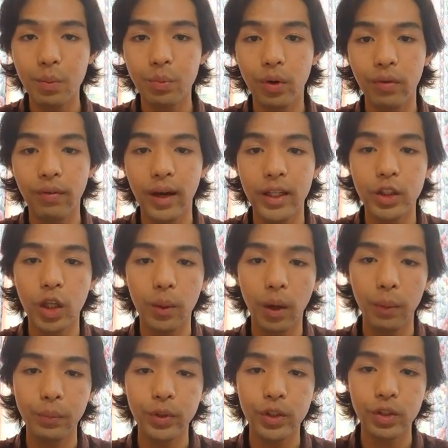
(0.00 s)
provide job
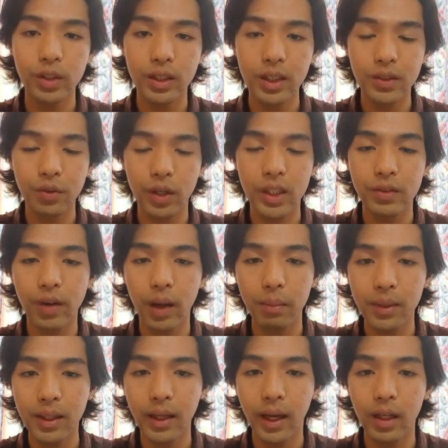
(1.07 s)
opportunities for his
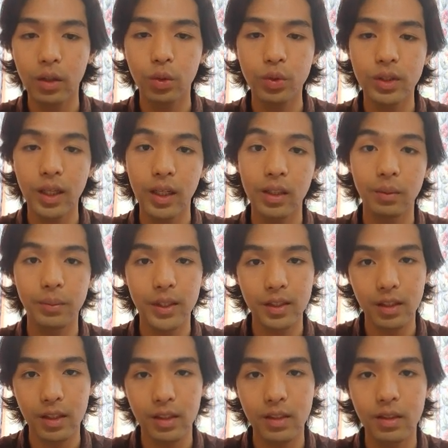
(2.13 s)
family and to start a
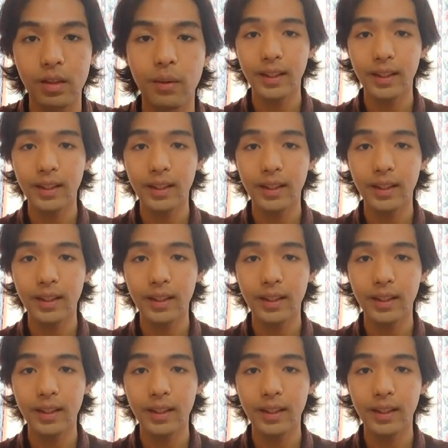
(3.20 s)
business.